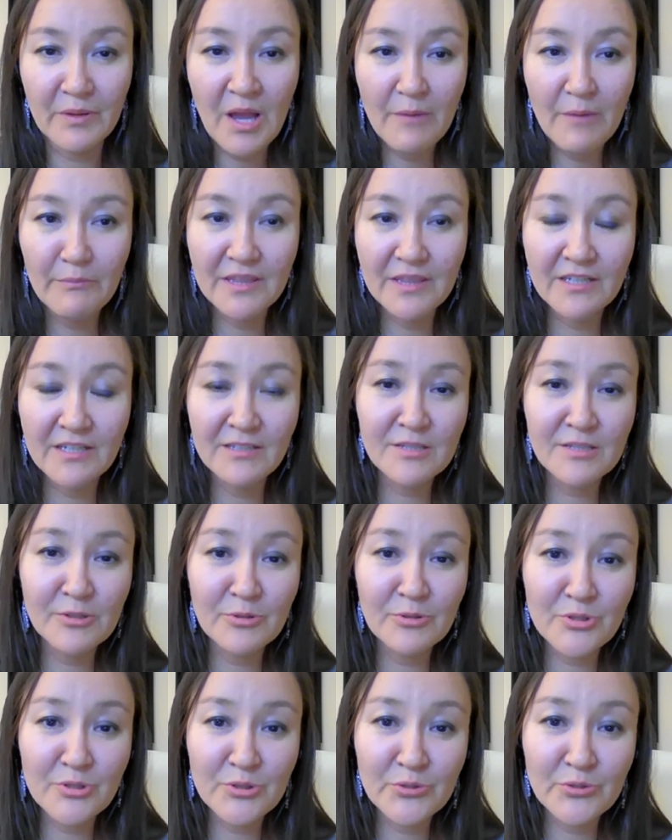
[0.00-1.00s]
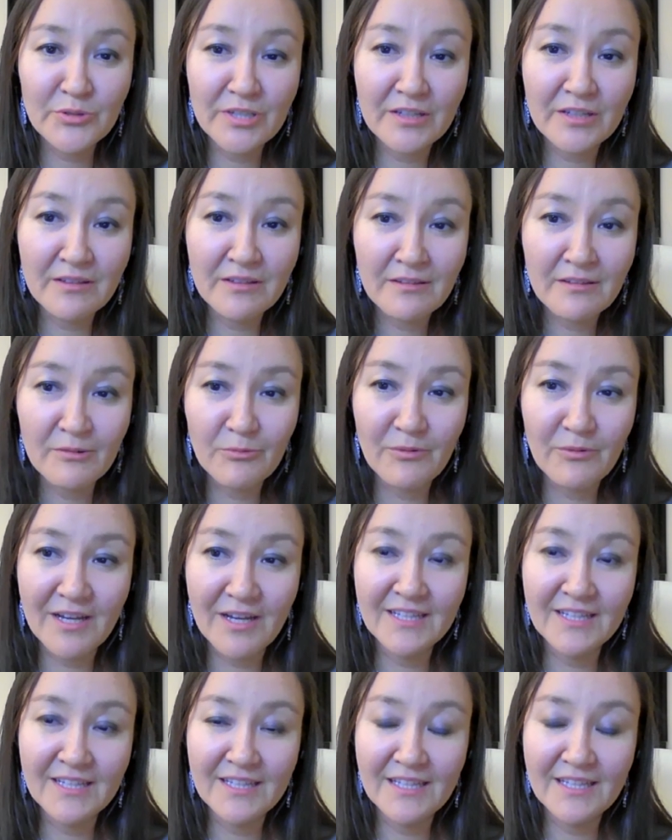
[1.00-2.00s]
But there is also another
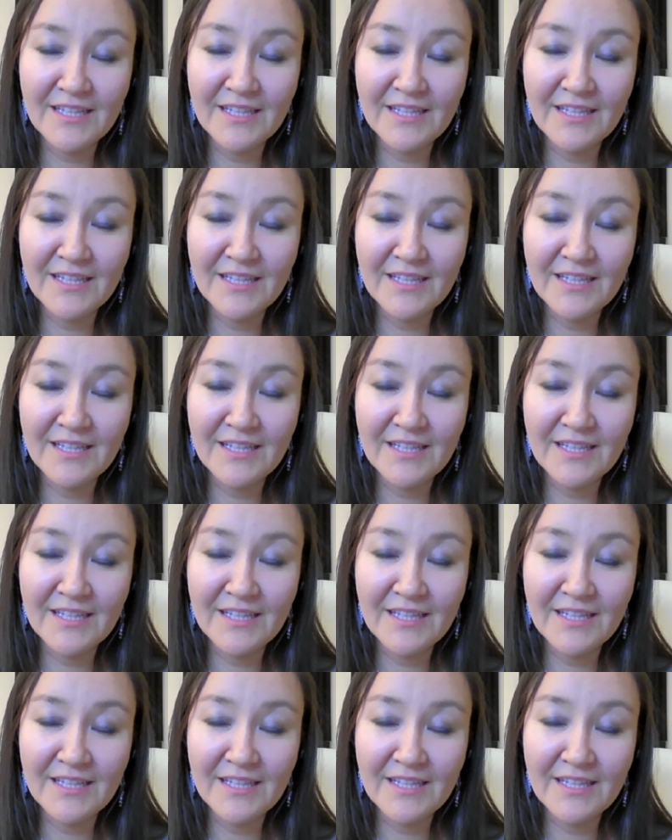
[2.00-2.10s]
one